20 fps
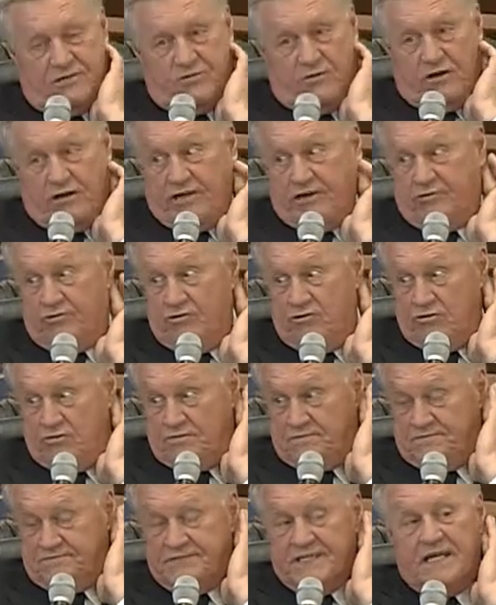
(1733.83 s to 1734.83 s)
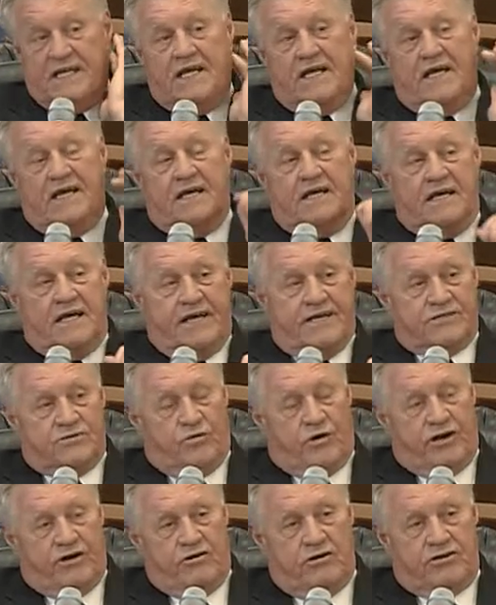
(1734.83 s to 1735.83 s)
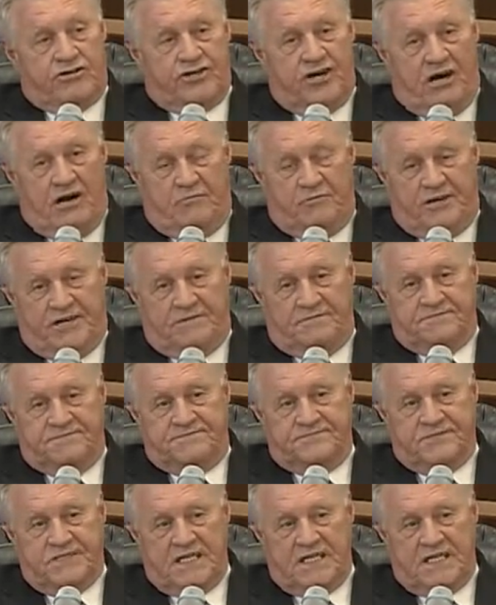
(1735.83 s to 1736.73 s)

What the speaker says: really true is when you're chairman,